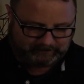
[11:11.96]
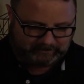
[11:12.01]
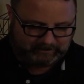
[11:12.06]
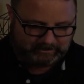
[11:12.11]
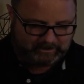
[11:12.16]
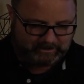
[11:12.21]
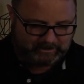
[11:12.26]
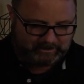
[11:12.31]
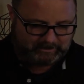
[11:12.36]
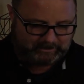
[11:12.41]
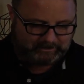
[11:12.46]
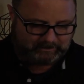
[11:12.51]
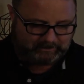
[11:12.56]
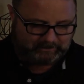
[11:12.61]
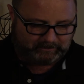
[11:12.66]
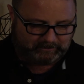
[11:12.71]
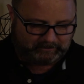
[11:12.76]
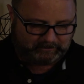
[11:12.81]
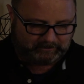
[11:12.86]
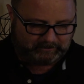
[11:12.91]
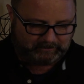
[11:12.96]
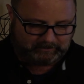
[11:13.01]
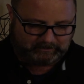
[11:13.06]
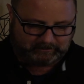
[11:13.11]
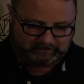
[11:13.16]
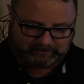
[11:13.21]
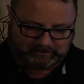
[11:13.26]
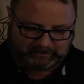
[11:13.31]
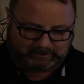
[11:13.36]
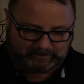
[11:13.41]
none.
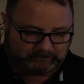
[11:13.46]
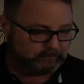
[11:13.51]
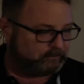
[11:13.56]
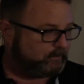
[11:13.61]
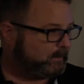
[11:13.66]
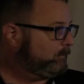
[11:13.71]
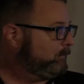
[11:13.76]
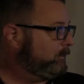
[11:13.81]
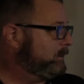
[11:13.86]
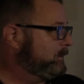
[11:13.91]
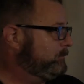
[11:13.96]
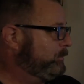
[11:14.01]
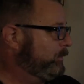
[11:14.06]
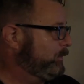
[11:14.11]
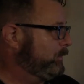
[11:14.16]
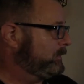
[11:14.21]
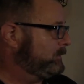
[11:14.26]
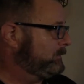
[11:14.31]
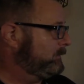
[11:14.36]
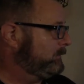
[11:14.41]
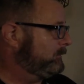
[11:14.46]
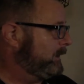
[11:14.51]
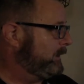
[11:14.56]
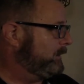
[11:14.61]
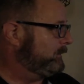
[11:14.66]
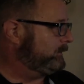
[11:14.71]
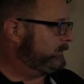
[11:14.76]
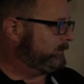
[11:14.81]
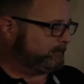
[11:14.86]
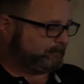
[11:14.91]
I do not want a border
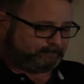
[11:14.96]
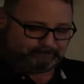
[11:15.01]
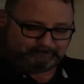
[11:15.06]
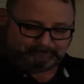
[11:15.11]
around it.